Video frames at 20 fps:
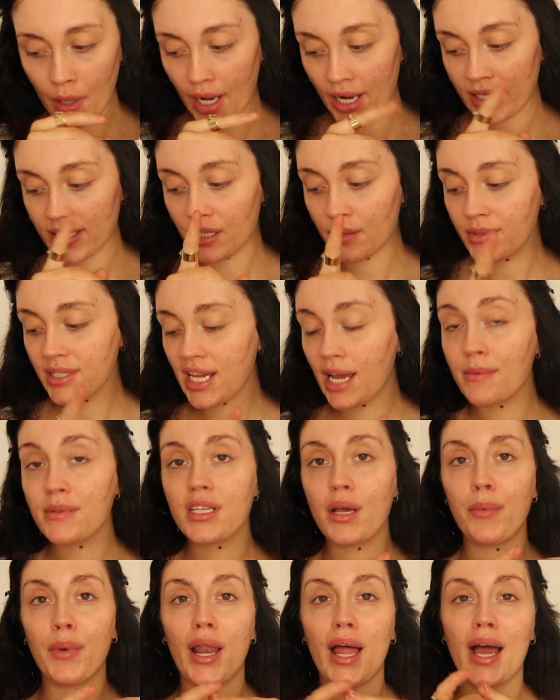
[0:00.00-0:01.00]
I sometimes
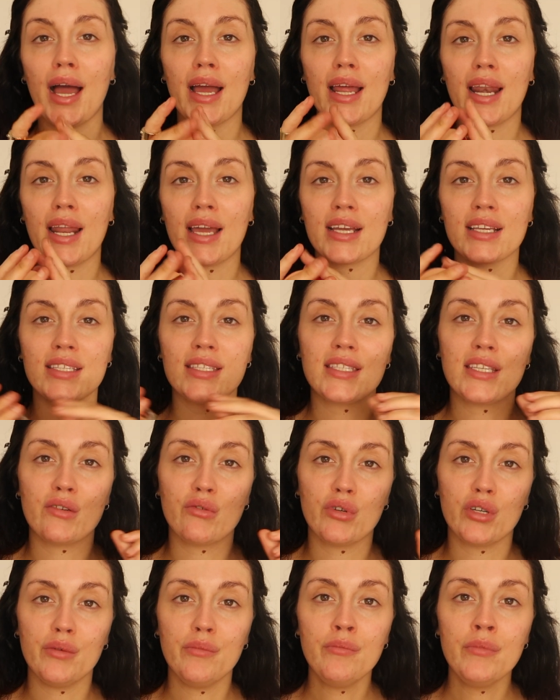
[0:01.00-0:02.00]
apply like a
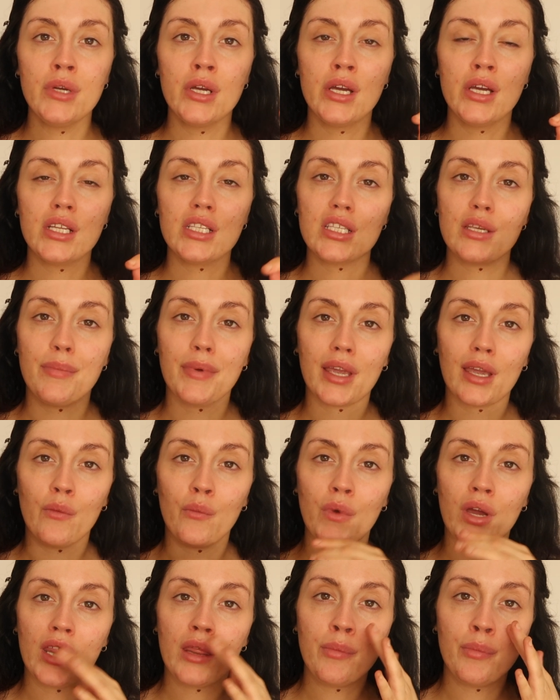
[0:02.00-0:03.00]
serum to begin
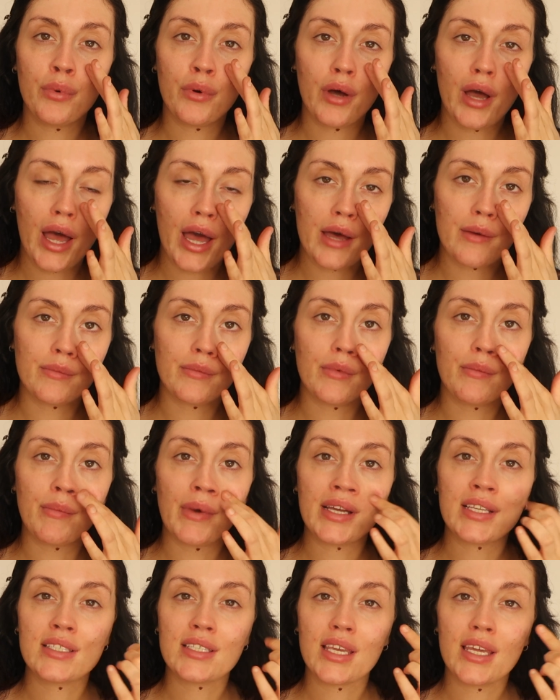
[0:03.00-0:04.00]
with, but
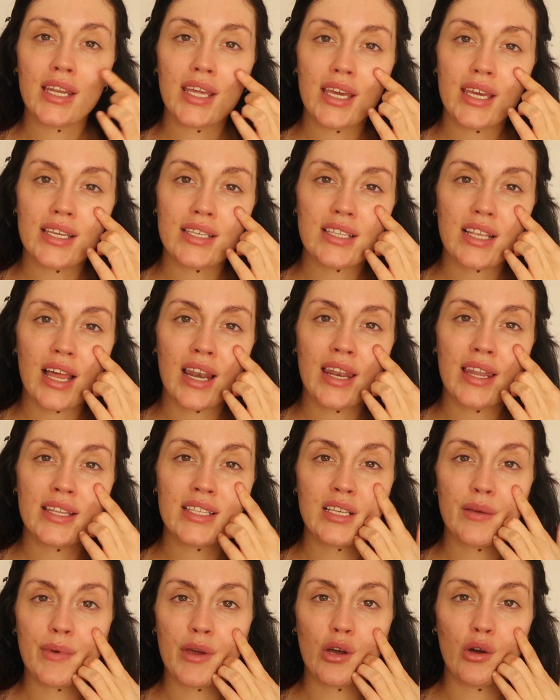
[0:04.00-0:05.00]
my skin is a
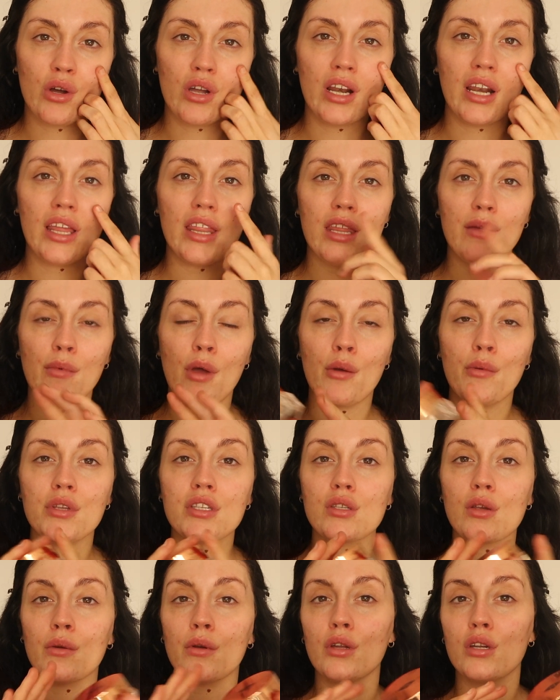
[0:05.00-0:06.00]
little bit oily at the moment,
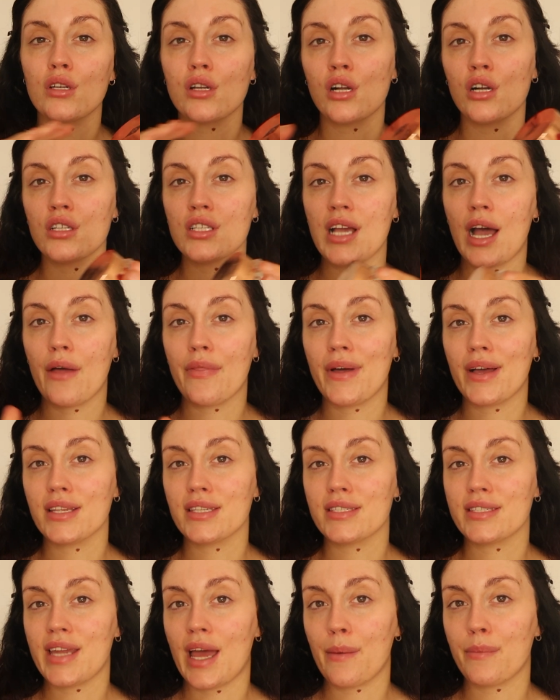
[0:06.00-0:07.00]
so I'm going to cut out that
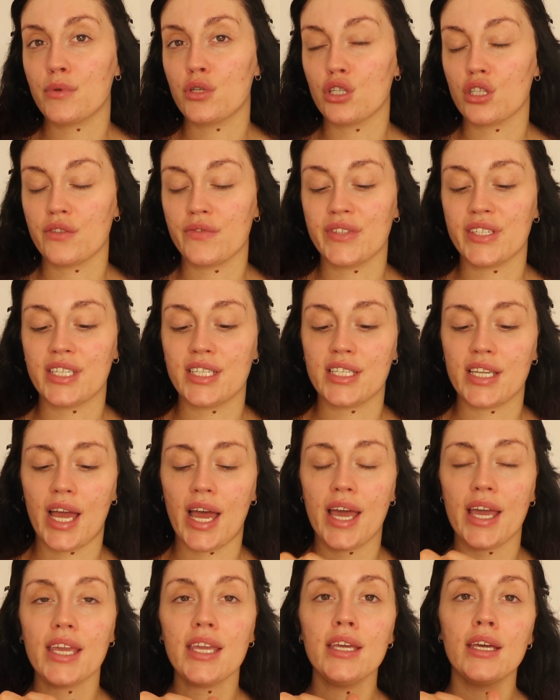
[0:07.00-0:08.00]
step just for
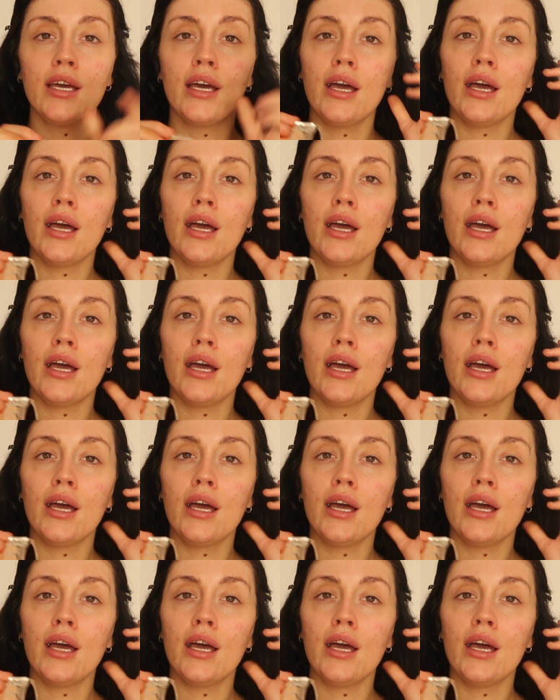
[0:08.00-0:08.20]
today.